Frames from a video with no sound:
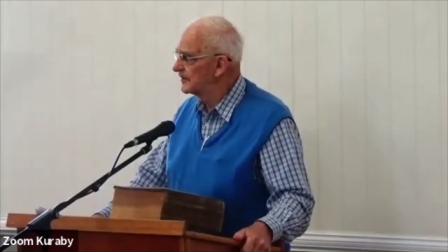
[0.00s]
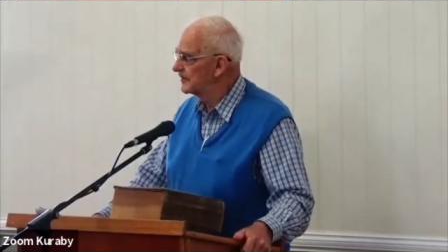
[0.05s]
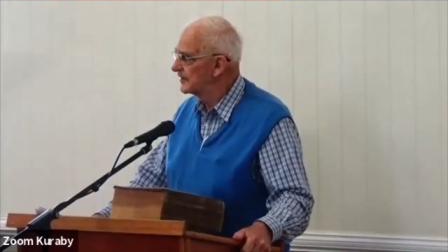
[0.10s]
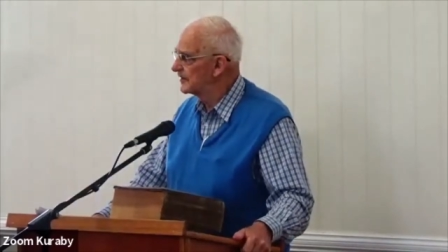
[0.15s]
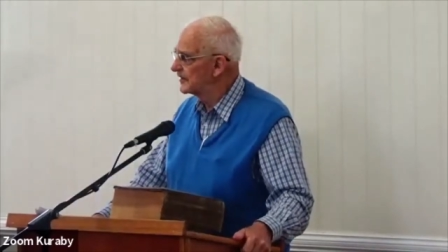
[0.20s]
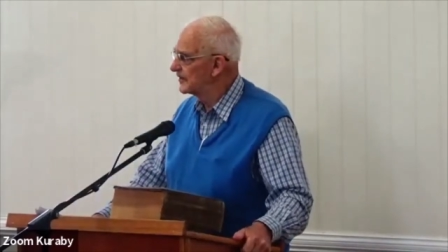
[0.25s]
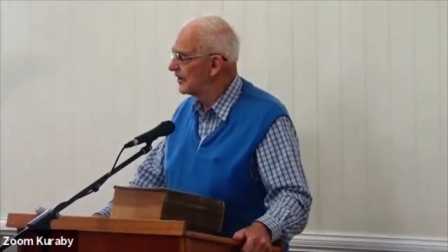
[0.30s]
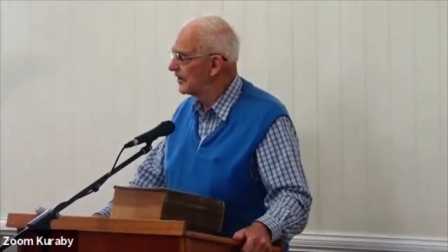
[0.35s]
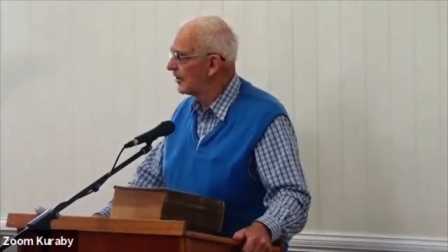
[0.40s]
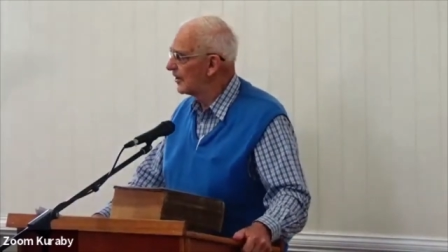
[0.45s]

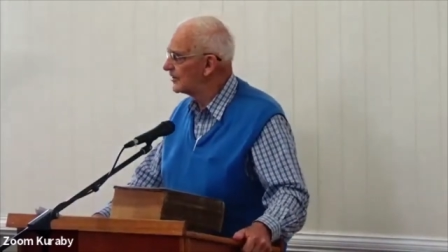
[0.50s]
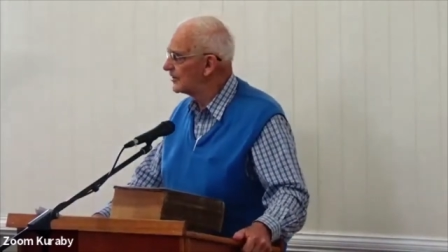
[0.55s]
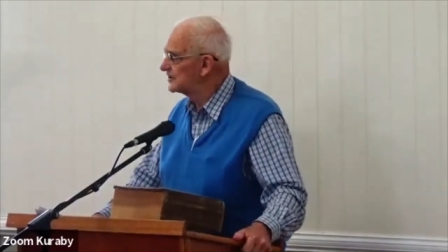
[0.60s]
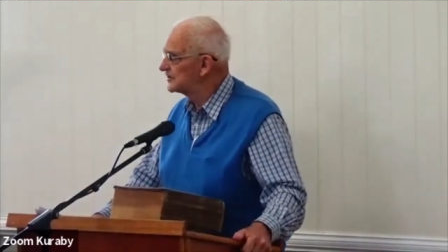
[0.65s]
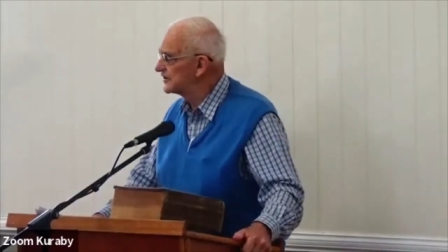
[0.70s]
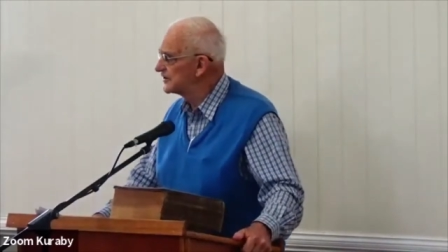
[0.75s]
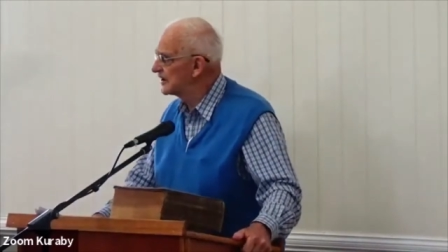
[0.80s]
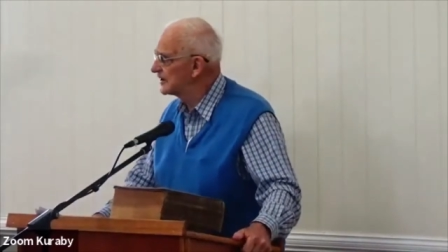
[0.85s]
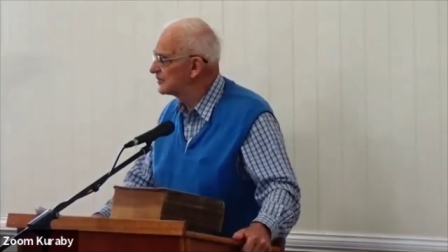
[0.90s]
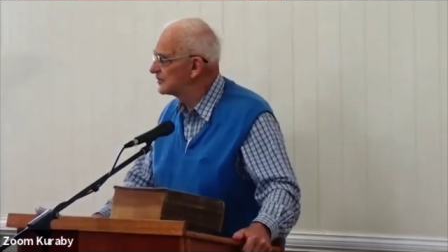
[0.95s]
Oh, he
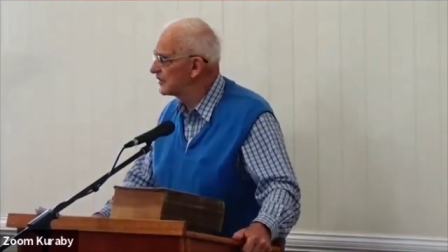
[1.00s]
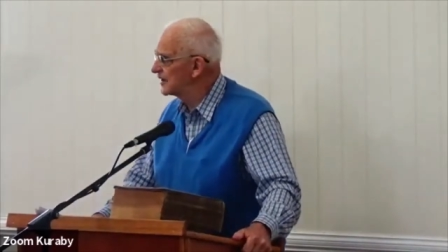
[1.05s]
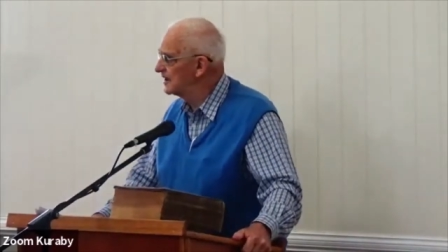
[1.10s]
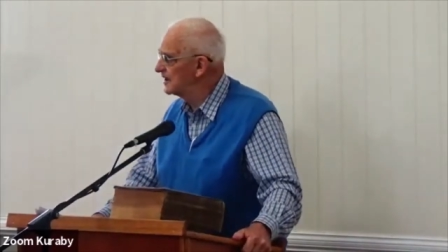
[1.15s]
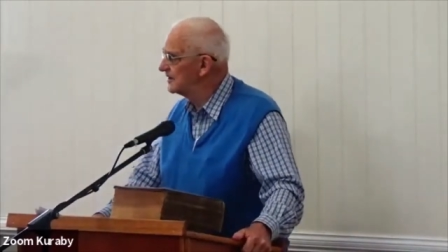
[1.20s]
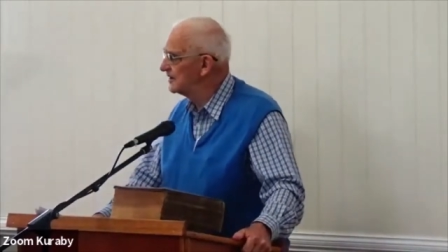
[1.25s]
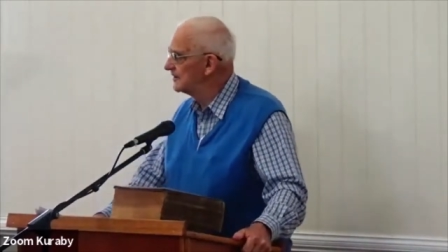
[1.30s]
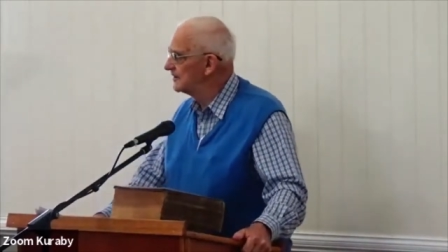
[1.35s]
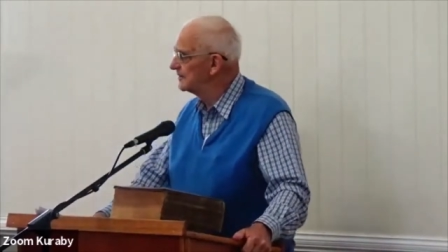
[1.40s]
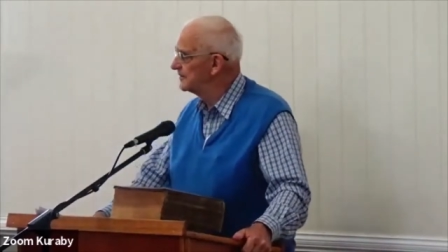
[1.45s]
said, we,
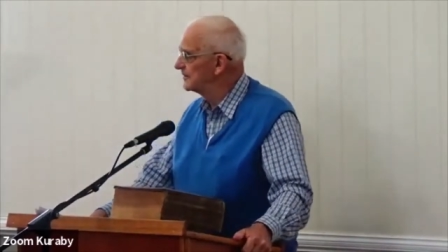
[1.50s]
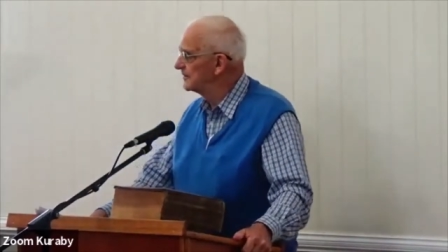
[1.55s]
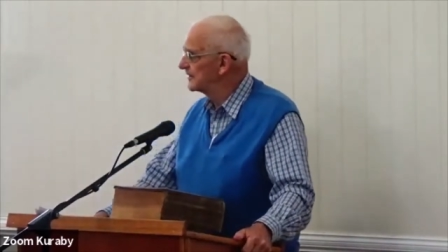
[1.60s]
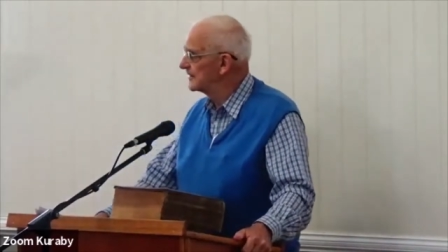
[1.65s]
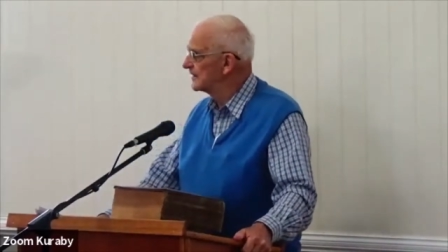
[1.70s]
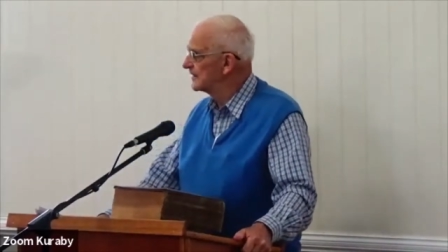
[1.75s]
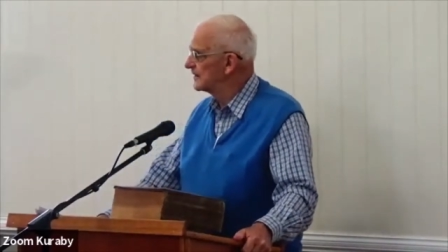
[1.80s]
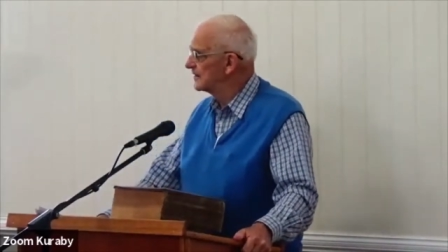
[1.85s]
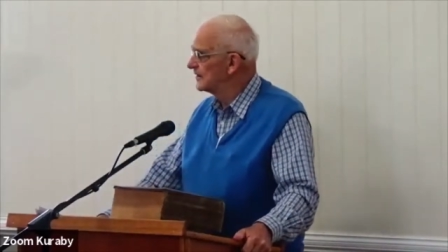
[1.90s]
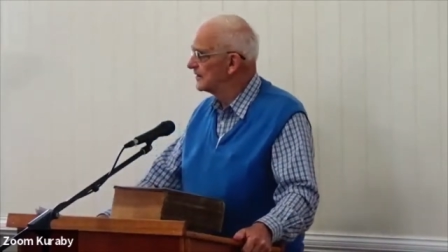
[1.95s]

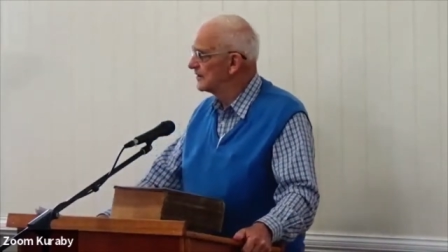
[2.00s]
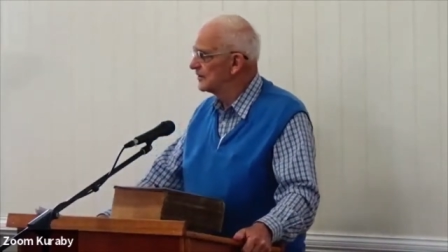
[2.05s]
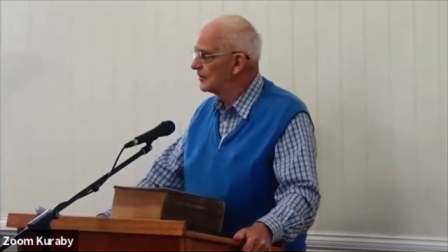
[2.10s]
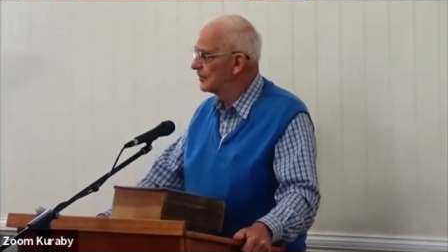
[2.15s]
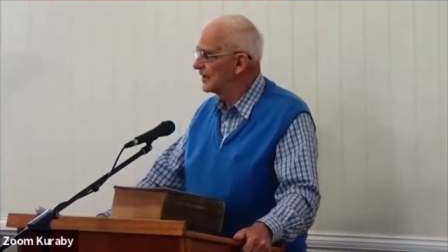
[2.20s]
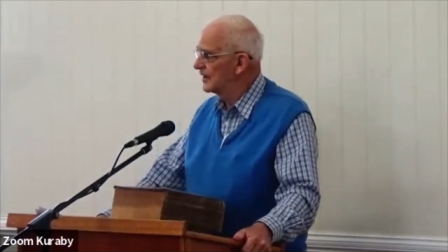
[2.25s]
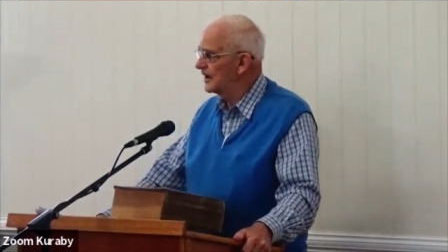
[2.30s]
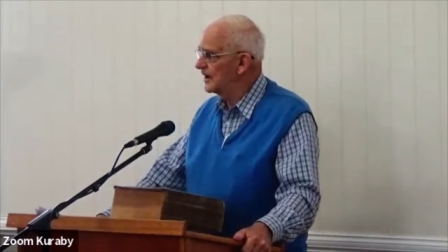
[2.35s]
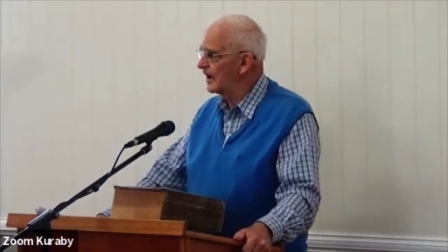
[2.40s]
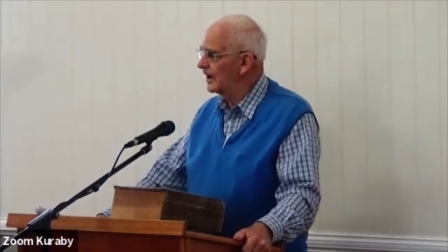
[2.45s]
we
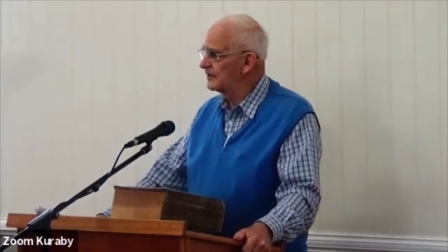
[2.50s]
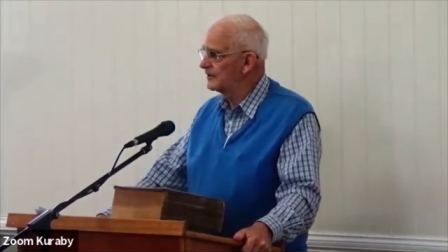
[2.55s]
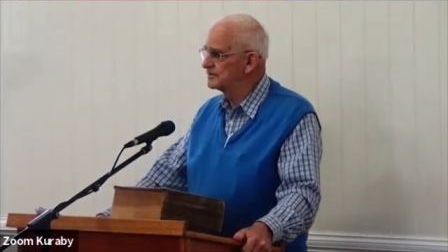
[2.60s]
hope